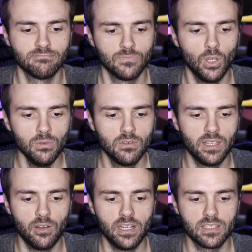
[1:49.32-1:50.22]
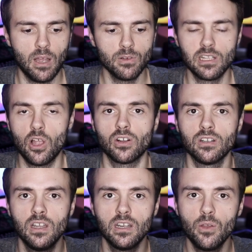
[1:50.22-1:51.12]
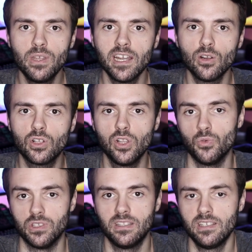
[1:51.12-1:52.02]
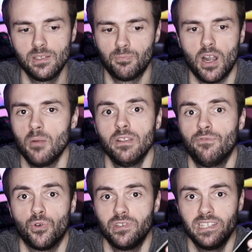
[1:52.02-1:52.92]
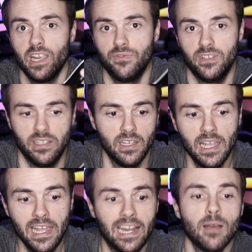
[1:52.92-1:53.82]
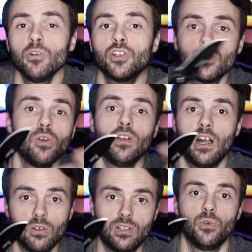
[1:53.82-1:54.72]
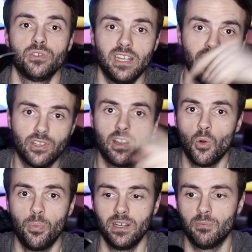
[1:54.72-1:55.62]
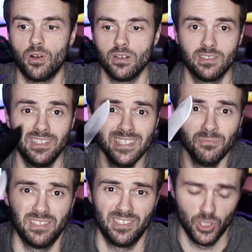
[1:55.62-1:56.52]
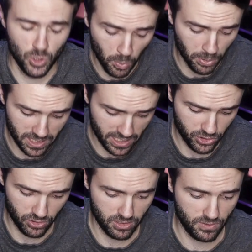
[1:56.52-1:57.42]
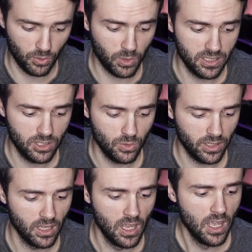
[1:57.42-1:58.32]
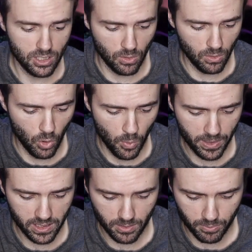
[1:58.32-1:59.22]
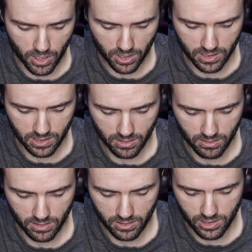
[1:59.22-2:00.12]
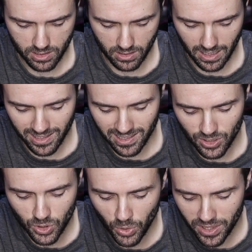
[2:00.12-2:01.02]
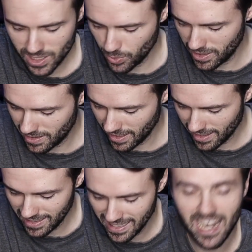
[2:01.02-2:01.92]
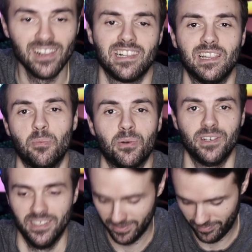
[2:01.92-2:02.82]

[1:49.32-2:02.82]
No, there it is. Now it's locked. Now you cannot close it. This is probably for safety. And I'm gonna show you how to close it after I open the box. This seems super dangerous for what it's doing. So opening the box, I can do this with like a nail clipper.